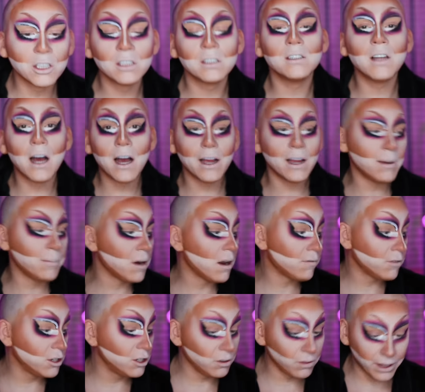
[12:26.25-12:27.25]
it's just not, I'm
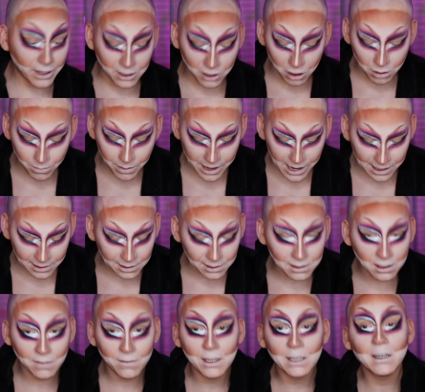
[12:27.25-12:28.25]
gonna have to do like two
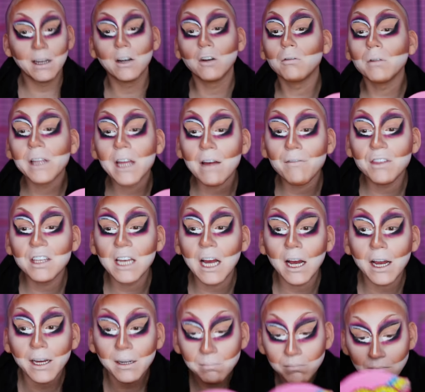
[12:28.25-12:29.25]
passes of it. I don't really have the
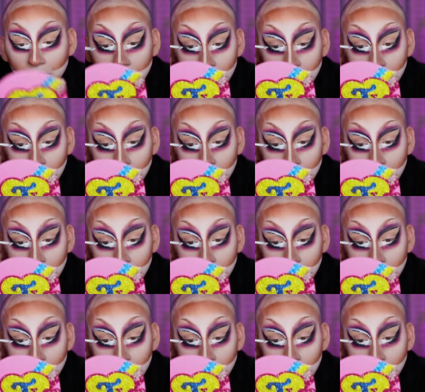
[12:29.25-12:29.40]
time.